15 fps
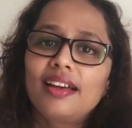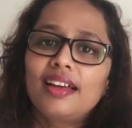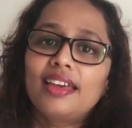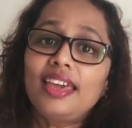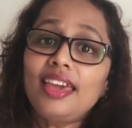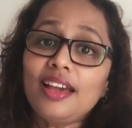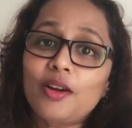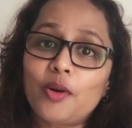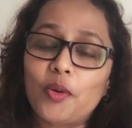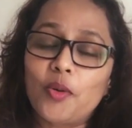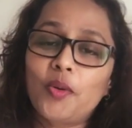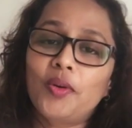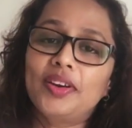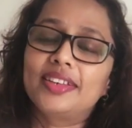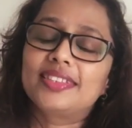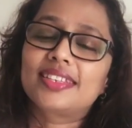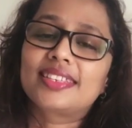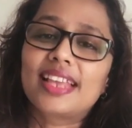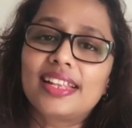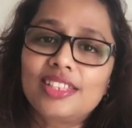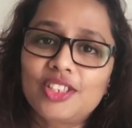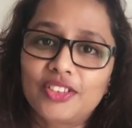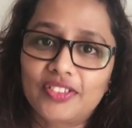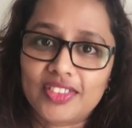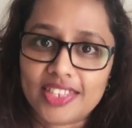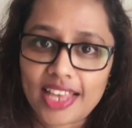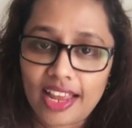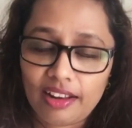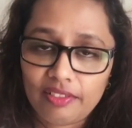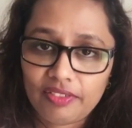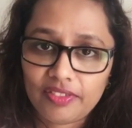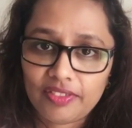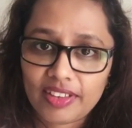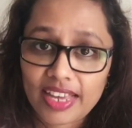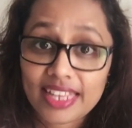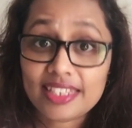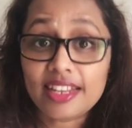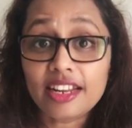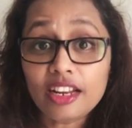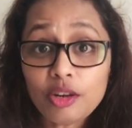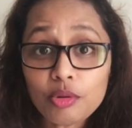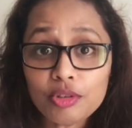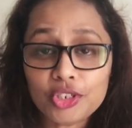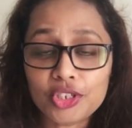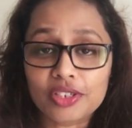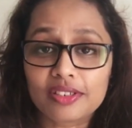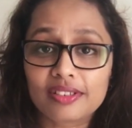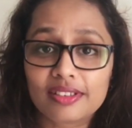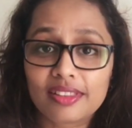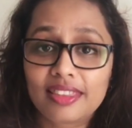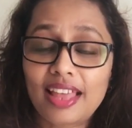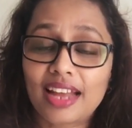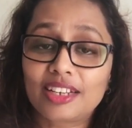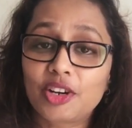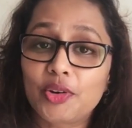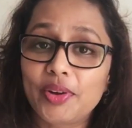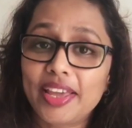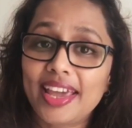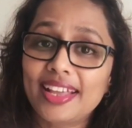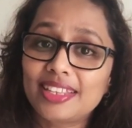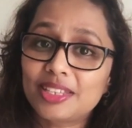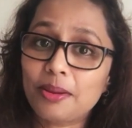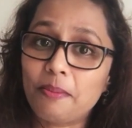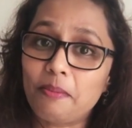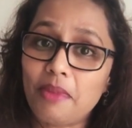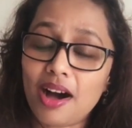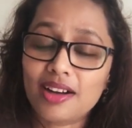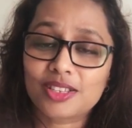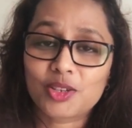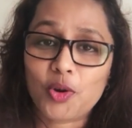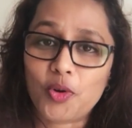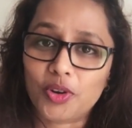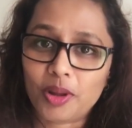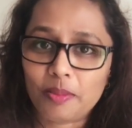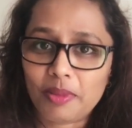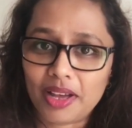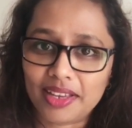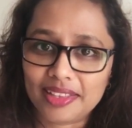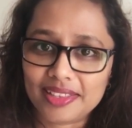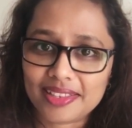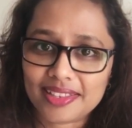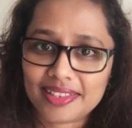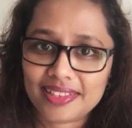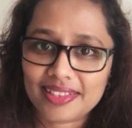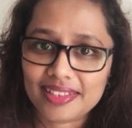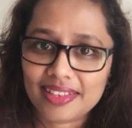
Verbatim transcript: Ego is a sense of self, it's an illusion that creates a mask on our minds.